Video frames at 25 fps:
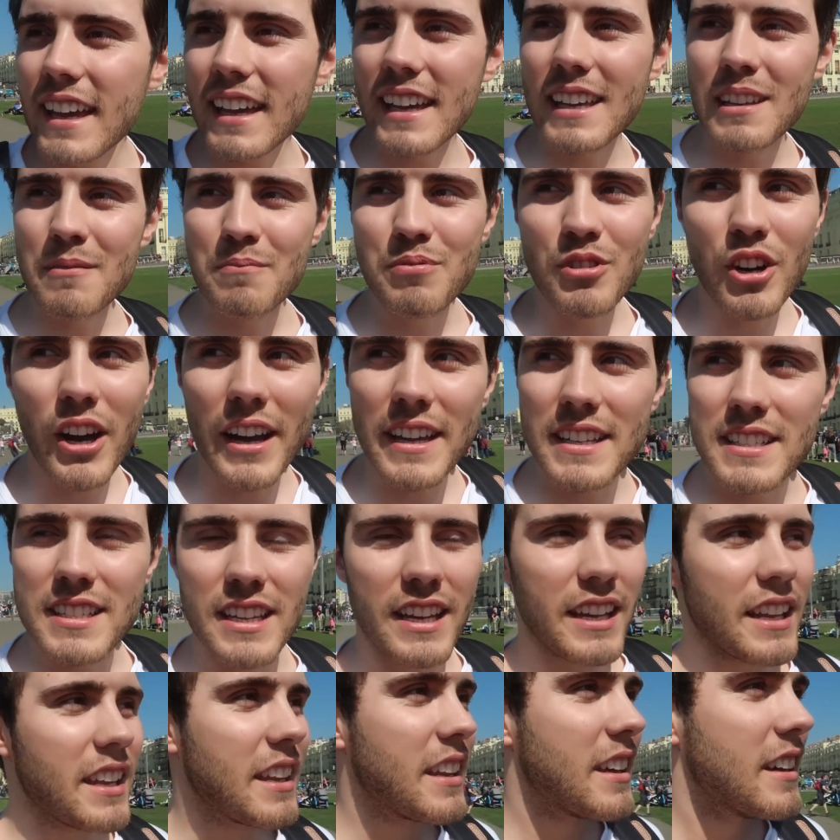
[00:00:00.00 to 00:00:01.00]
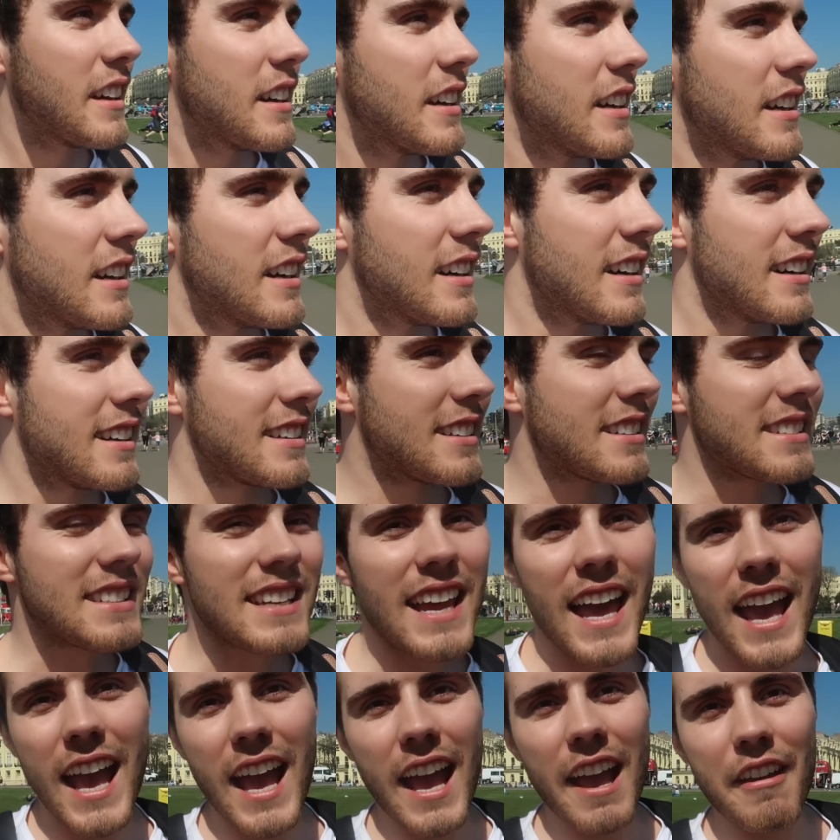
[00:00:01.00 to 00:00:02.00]
in Brighton.
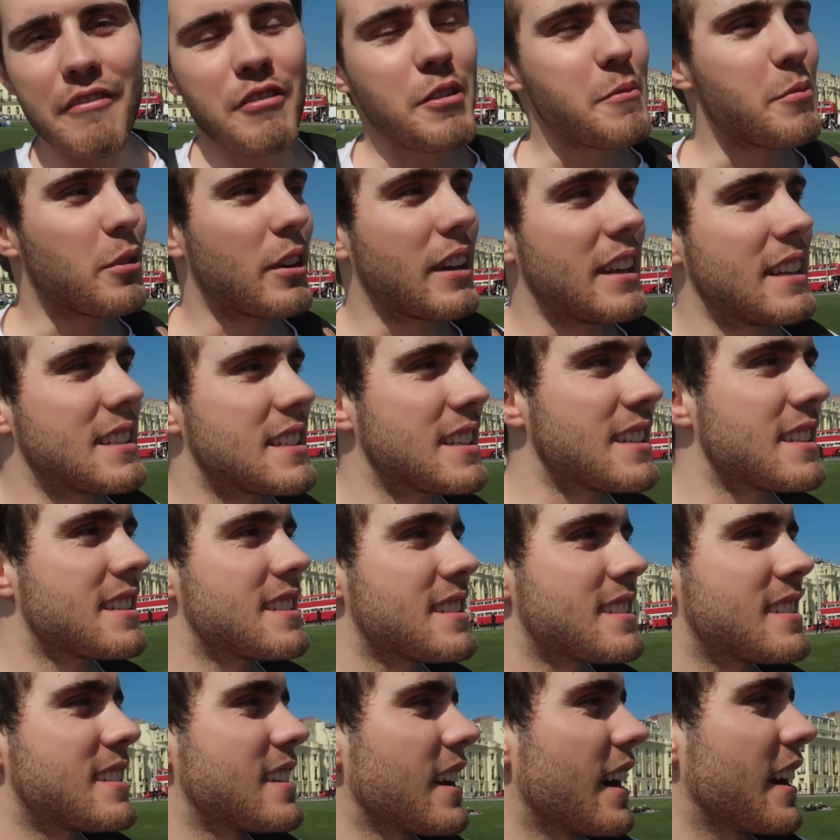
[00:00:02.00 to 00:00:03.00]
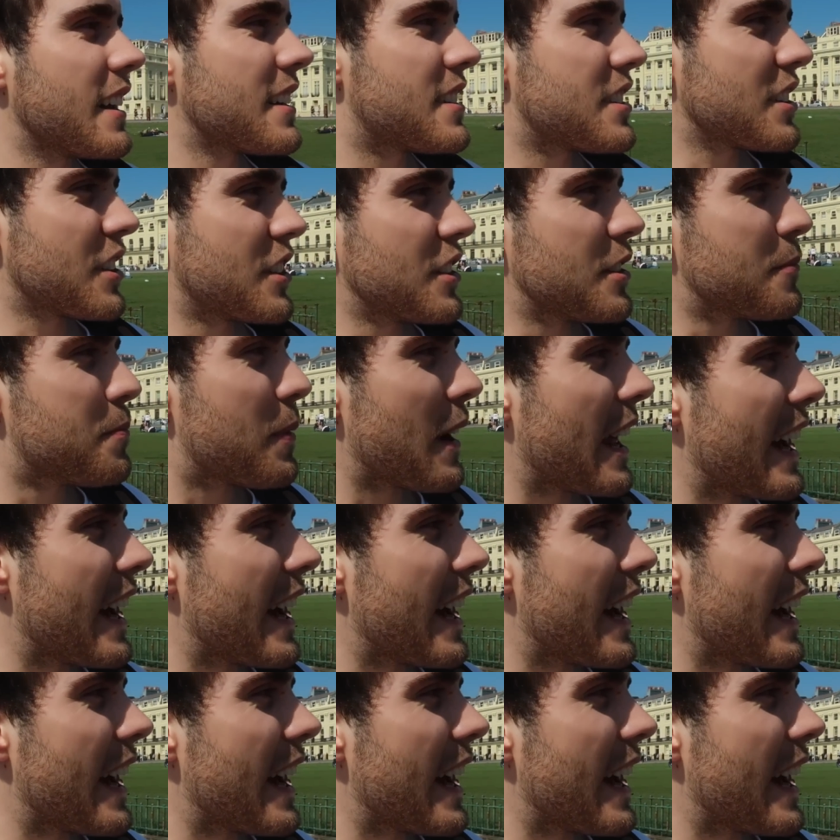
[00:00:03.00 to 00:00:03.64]
Just everybody's in such a good